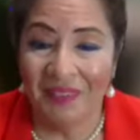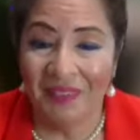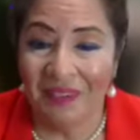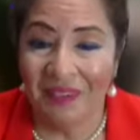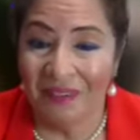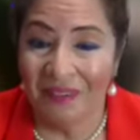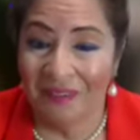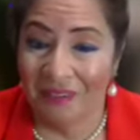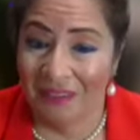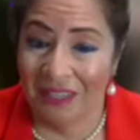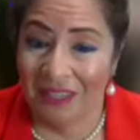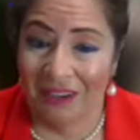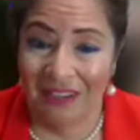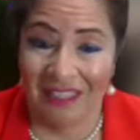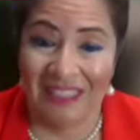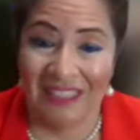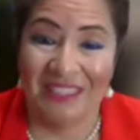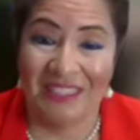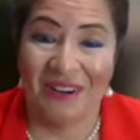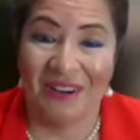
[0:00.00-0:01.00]
without
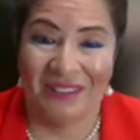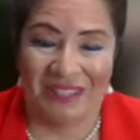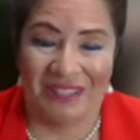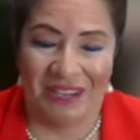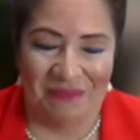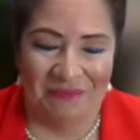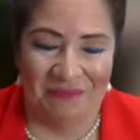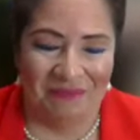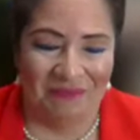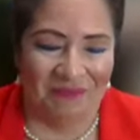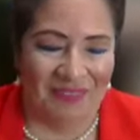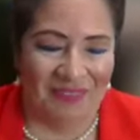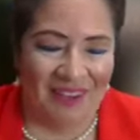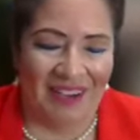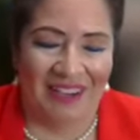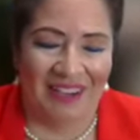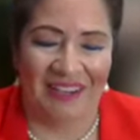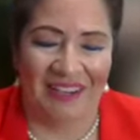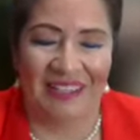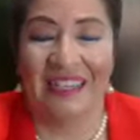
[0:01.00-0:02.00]
getting choked up,
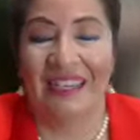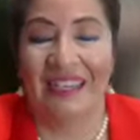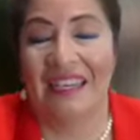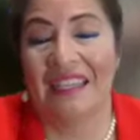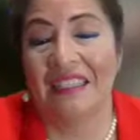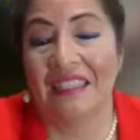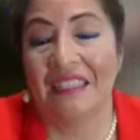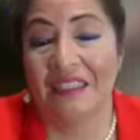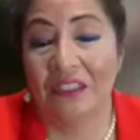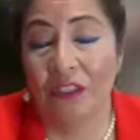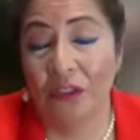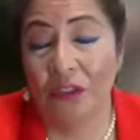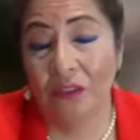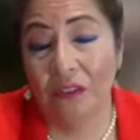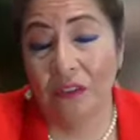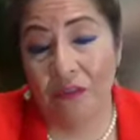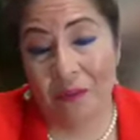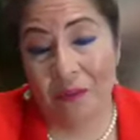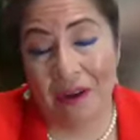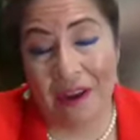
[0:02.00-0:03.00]
2 of the
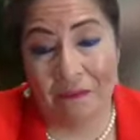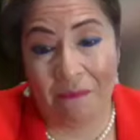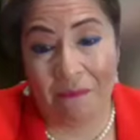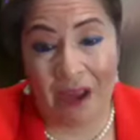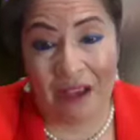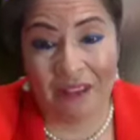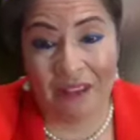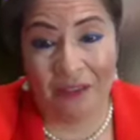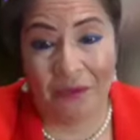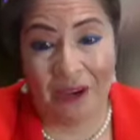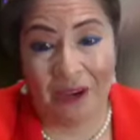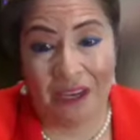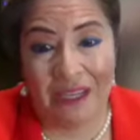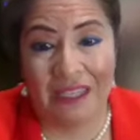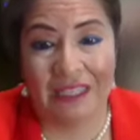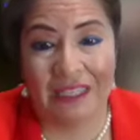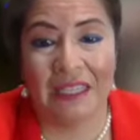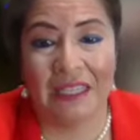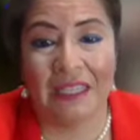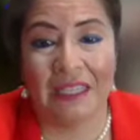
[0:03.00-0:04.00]
women have passed away
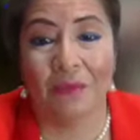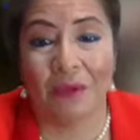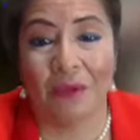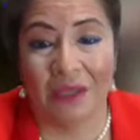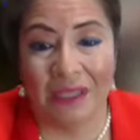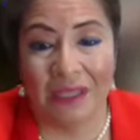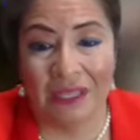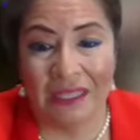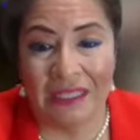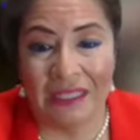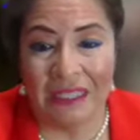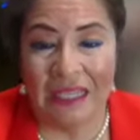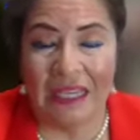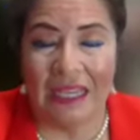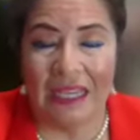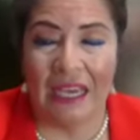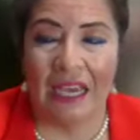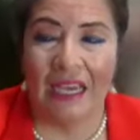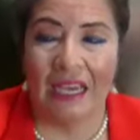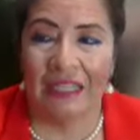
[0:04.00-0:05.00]
in the book,
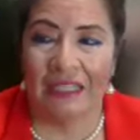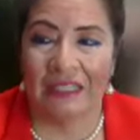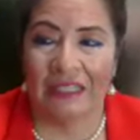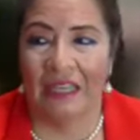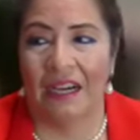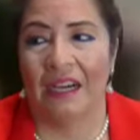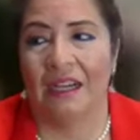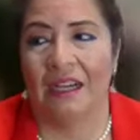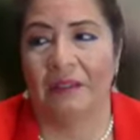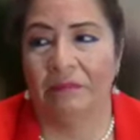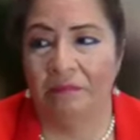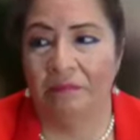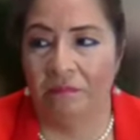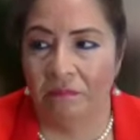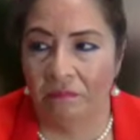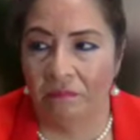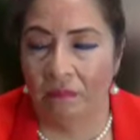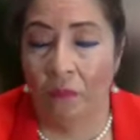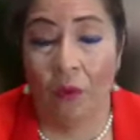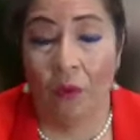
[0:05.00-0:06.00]
and
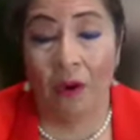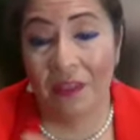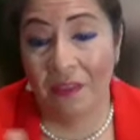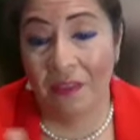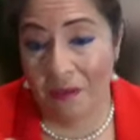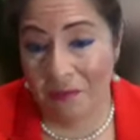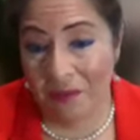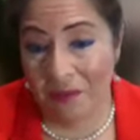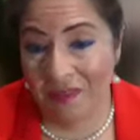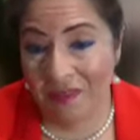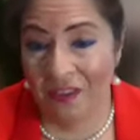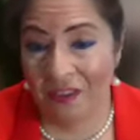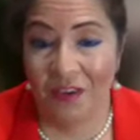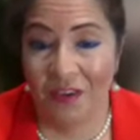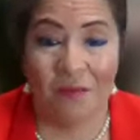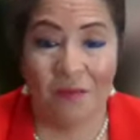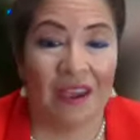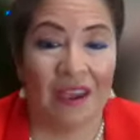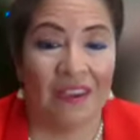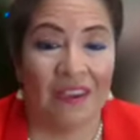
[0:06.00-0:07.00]
one of them is in
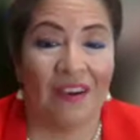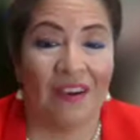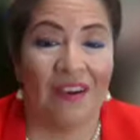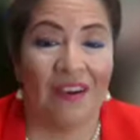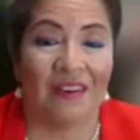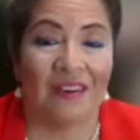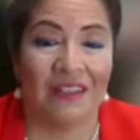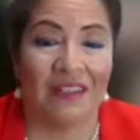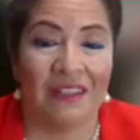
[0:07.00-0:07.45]
your backyard,